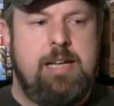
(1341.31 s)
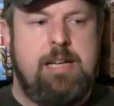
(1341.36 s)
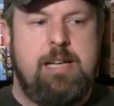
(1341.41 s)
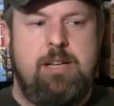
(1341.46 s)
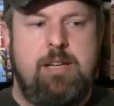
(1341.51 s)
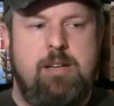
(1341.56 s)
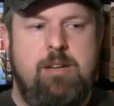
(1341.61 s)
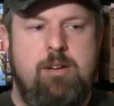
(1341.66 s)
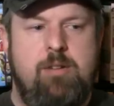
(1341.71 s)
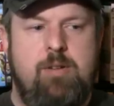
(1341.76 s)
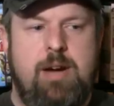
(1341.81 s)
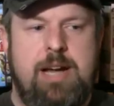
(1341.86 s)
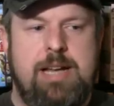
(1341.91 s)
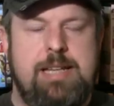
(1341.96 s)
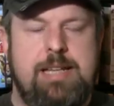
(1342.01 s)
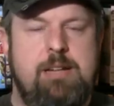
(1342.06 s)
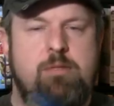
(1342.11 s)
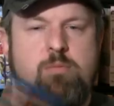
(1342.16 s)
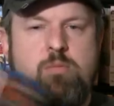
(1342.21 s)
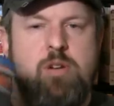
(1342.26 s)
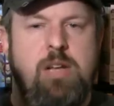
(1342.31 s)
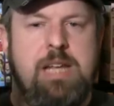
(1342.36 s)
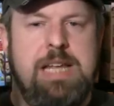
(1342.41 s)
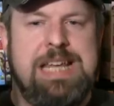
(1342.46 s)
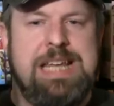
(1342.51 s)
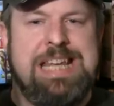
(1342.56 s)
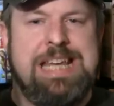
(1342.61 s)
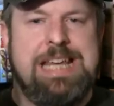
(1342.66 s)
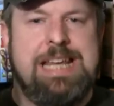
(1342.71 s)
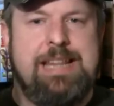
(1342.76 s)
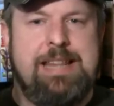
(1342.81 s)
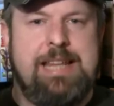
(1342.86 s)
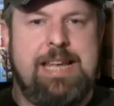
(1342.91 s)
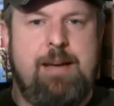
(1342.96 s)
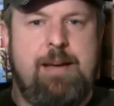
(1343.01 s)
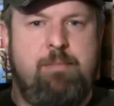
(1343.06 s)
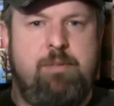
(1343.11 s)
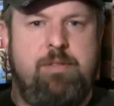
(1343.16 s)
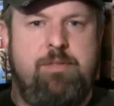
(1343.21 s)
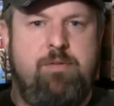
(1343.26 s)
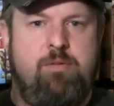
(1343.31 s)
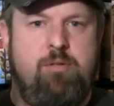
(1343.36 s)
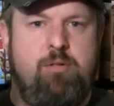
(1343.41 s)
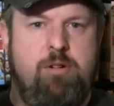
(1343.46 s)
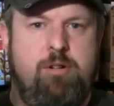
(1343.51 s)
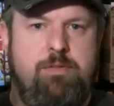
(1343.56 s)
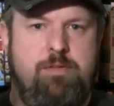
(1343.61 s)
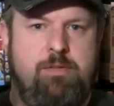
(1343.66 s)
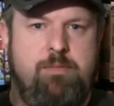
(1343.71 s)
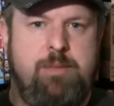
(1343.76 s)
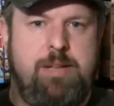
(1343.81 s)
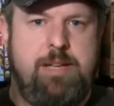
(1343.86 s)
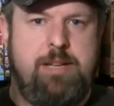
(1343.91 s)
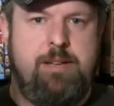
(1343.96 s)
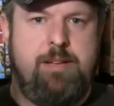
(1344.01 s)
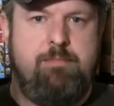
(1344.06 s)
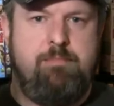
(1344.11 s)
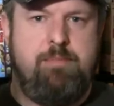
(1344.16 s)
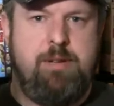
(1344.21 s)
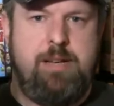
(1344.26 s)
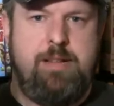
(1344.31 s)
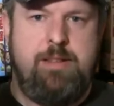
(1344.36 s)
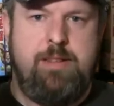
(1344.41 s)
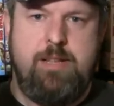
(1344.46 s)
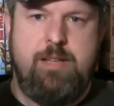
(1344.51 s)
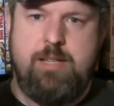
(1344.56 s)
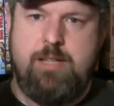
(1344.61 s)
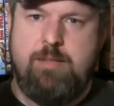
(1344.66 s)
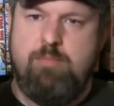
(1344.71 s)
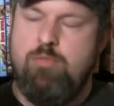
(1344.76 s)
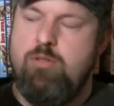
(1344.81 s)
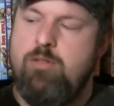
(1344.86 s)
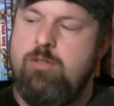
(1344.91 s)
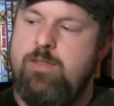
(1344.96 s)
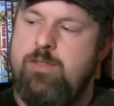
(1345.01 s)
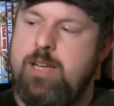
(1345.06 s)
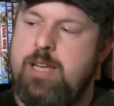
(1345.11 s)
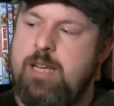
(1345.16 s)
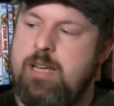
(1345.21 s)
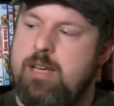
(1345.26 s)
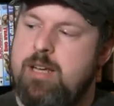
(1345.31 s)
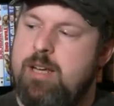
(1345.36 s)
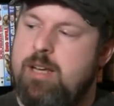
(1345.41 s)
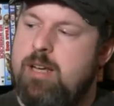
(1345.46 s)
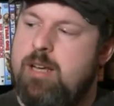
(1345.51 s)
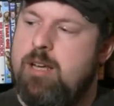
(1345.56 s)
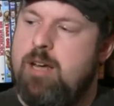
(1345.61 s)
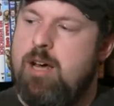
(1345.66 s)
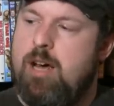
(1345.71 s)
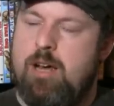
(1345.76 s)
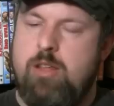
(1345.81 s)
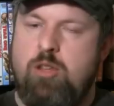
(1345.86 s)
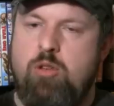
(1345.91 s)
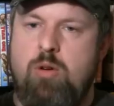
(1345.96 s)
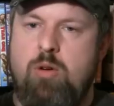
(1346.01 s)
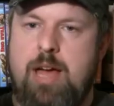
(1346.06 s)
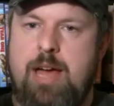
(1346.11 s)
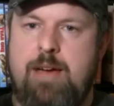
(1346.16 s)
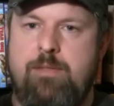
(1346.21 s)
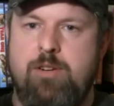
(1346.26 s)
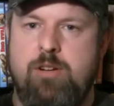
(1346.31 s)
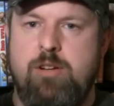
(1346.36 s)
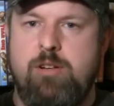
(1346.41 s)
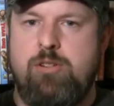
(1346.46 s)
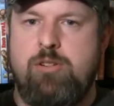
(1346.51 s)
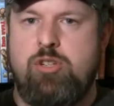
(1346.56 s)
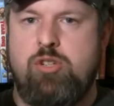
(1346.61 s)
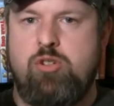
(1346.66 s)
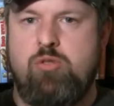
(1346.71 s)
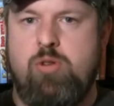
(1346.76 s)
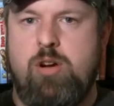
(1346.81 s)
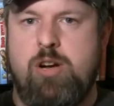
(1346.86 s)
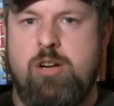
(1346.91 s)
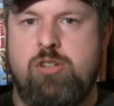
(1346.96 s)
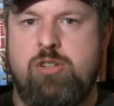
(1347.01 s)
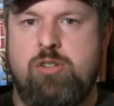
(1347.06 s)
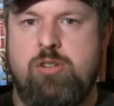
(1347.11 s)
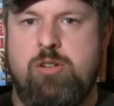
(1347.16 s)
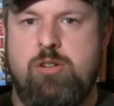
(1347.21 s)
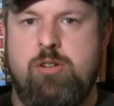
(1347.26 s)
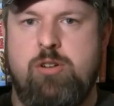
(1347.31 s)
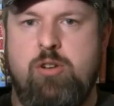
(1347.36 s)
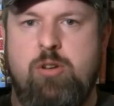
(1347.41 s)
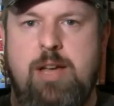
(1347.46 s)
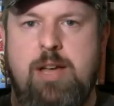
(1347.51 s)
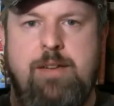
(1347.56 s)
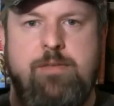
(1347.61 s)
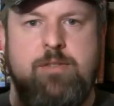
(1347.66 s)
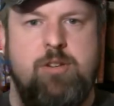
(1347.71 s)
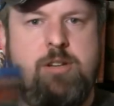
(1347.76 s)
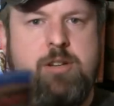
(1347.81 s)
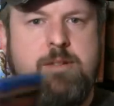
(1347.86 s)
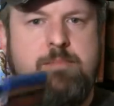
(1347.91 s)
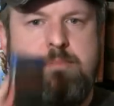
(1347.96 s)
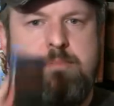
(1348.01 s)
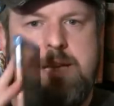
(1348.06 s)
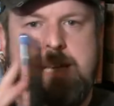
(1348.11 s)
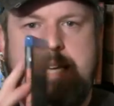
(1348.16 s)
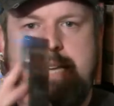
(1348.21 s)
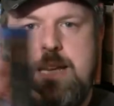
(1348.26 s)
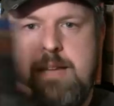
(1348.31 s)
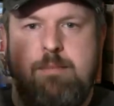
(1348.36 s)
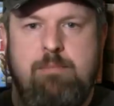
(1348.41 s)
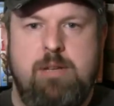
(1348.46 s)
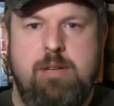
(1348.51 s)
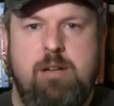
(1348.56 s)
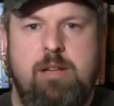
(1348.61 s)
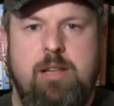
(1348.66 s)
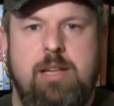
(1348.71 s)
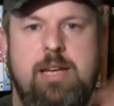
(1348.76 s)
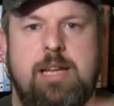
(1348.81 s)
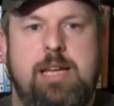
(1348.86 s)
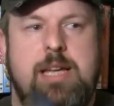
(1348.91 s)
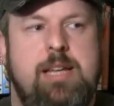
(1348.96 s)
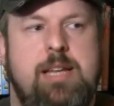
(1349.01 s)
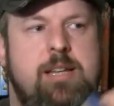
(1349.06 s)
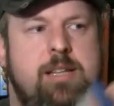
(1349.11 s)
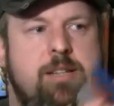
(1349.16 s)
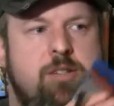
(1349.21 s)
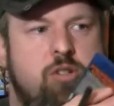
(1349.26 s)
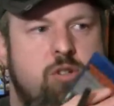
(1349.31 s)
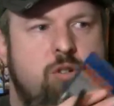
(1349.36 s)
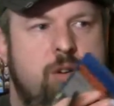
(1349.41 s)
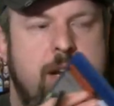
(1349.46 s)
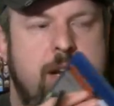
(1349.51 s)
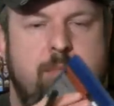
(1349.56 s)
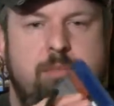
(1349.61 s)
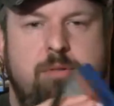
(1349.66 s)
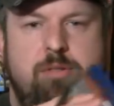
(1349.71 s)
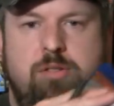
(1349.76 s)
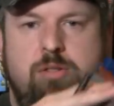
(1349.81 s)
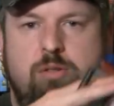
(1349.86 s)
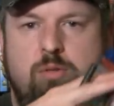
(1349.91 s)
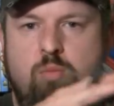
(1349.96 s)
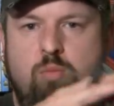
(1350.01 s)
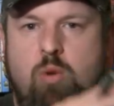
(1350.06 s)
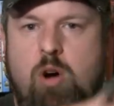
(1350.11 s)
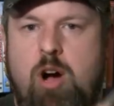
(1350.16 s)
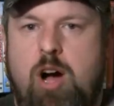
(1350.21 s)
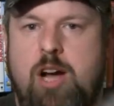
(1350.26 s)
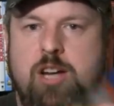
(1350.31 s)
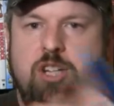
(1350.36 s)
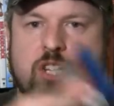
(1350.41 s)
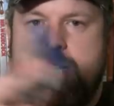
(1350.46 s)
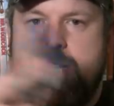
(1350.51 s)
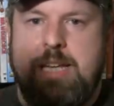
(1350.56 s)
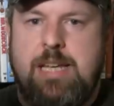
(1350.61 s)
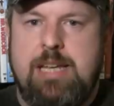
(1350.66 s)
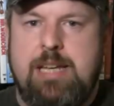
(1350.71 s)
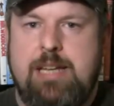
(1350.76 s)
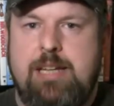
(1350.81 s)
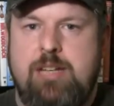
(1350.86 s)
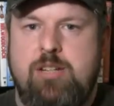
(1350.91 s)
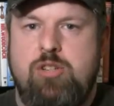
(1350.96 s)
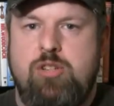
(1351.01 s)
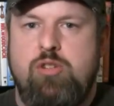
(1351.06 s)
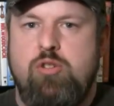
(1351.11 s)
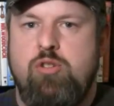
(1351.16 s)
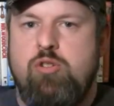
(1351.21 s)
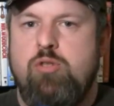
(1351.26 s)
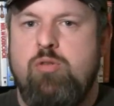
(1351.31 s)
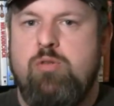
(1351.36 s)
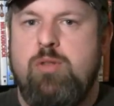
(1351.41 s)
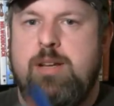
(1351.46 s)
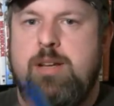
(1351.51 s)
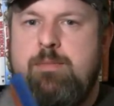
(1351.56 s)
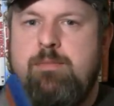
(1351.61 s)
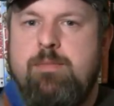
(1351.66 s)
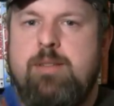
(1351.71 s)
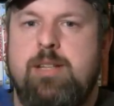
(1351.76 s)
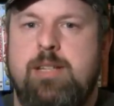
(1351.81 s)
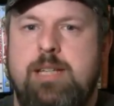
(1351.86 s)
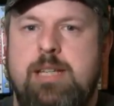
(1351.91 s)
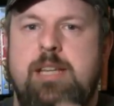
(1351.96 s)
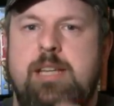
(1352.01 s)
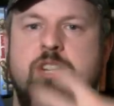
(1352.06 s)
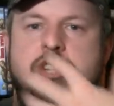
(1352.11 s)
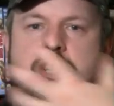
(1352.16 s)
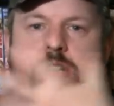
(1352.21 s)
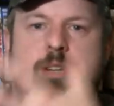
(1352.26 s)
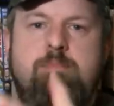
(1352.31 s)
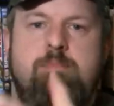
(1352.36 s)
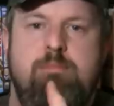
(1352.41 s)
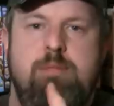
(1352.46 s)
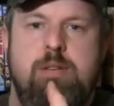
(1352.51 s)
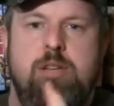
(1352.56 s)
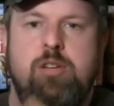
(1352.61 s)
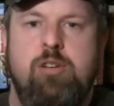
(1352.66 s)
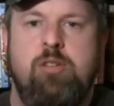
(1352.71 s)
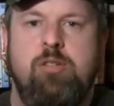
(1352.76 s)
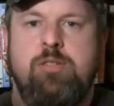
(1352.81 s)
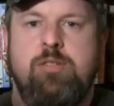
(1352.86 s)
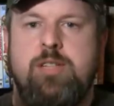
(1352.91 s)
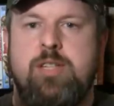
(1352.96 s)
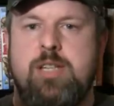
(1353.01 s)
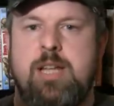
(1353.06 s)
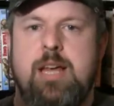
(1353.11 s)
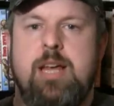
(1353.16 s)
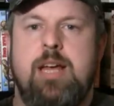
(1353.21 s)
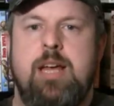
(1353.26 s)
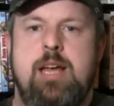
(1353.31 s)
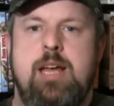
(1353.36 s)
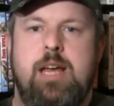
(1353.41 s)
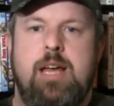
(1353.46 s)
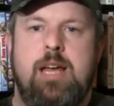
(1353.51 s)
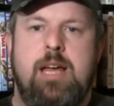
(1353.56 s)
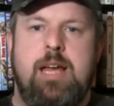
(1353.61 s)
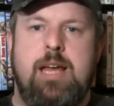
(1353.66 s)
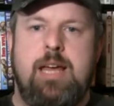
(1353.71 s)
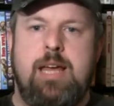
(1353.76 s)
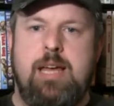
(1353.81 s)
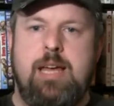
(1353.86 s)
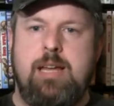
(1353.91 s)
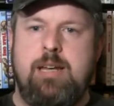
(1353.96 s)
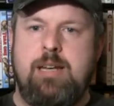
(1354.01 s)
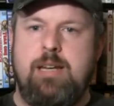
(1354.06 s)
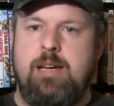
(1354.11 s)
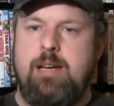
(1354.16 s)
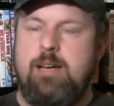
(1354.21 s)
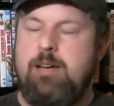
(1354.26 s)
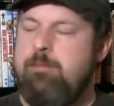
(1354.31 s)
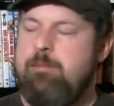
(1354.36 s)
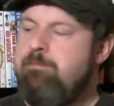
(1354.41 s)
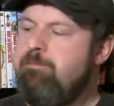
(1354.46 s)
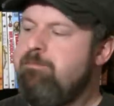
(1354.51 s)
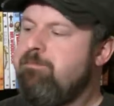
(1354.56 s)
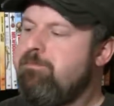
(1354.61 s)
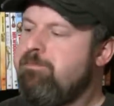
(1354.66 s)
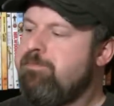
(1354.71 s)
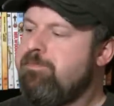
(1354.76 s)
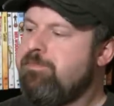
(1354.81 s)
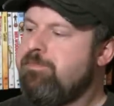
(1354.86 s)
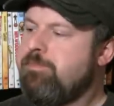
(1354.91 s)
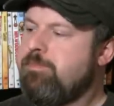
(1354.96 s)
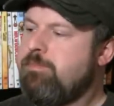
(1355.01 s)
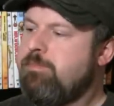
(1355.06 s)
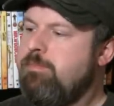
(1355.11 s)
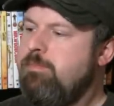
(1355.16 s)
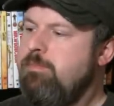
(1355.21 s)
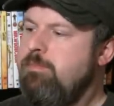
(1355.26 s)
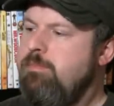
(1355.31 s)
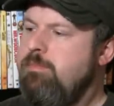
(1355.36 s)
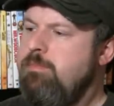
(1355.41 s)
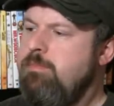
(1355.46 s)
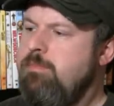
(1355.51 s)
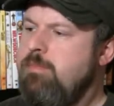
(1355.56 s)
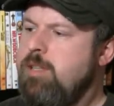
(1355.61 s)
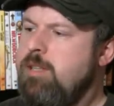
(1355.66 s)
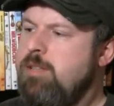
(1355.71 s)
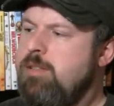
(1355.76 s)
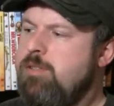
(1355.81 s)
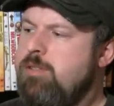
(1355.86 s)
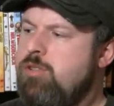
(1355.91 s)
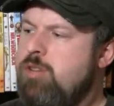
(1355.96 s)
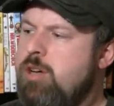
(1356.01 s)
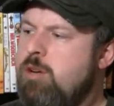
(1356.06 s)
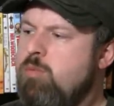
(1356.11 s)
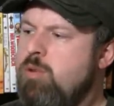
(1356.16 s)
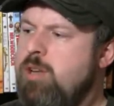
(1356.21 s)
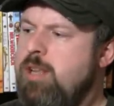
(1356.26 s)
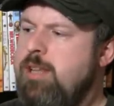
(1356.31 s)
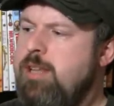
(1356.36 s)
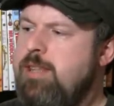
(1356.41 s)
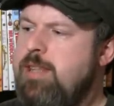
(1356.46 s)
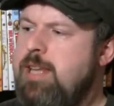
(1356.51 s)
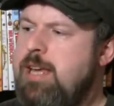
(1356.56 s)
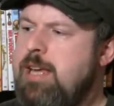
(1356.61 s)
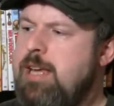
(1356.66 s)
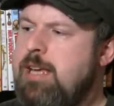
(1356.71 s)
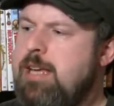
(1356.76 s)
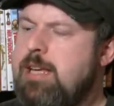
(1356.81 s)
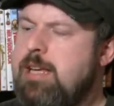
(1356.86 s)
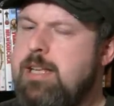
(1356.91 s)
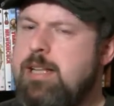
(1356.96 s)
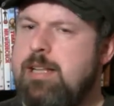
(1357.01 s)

really get that before from him. But in this movie, you have a good structure, you have a good beginning, middle, and end that you're able to watch and get into, and the tension builds. And so I really think,